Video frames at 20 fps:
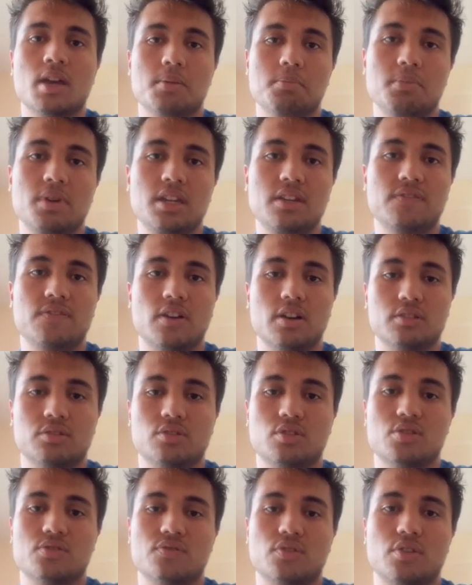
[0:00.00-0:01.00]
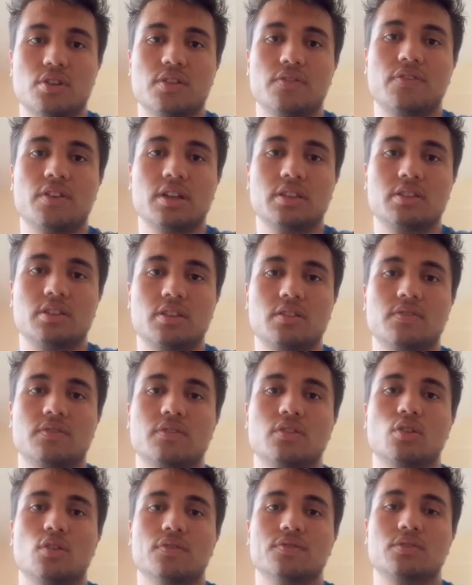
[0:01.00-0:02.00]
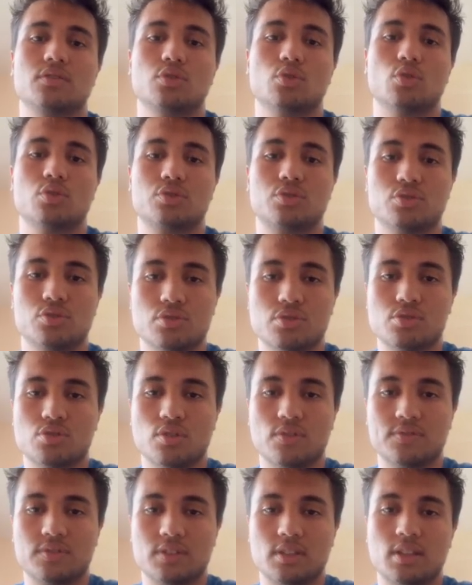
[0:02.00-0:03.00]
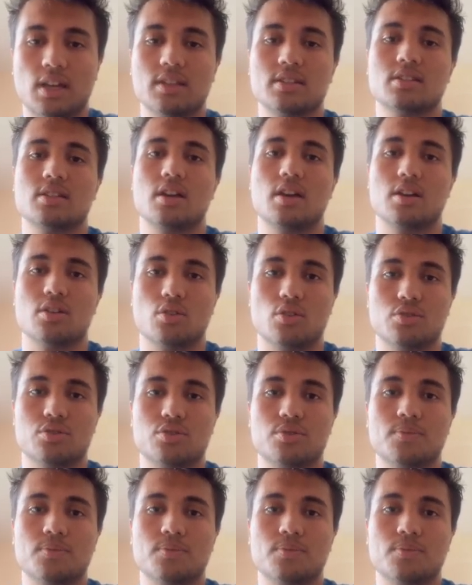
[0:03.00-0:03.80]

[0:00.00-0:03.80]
Many factors were effective of the occurrence of that error.